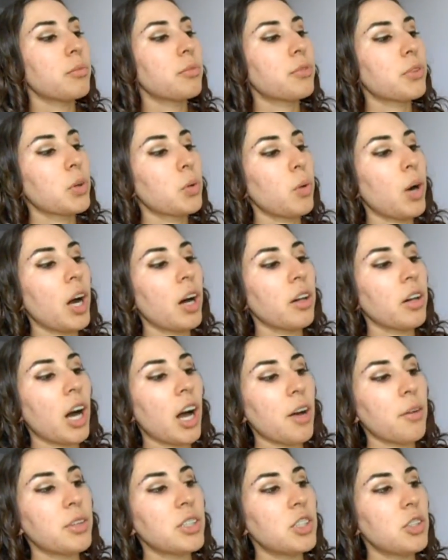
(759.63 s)
For a while,
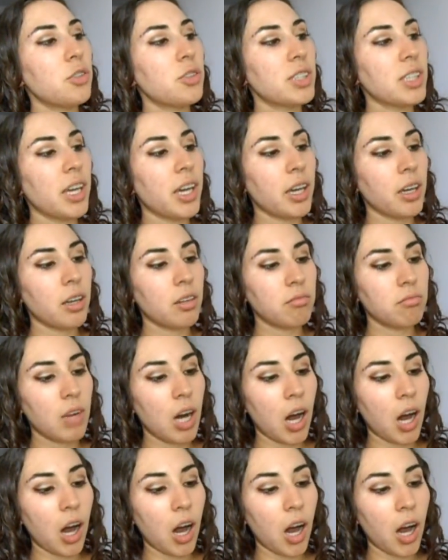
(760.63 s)
I was using
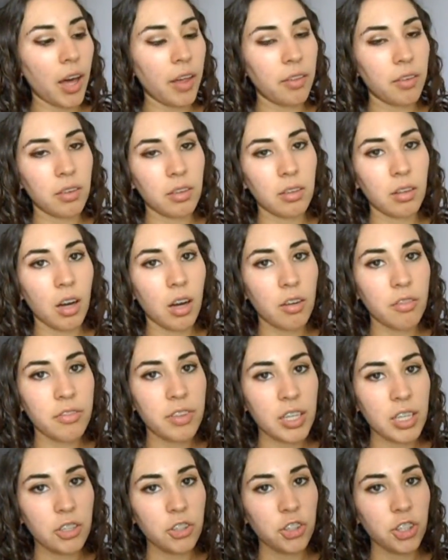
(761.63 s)
either
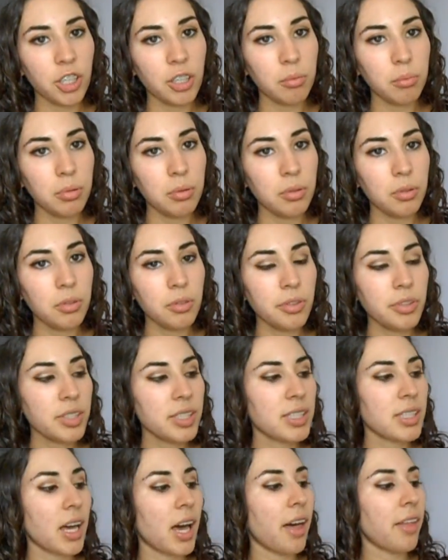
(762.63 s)
of these
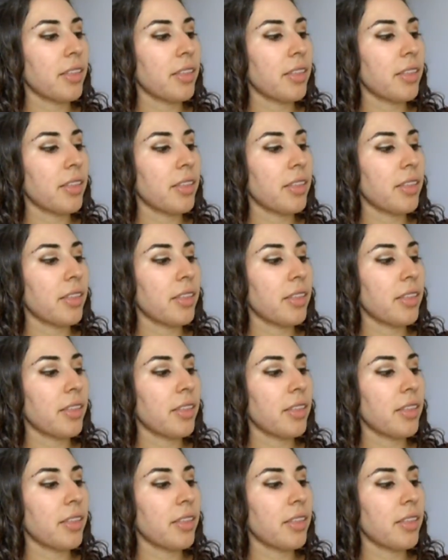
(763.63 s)
shampoos,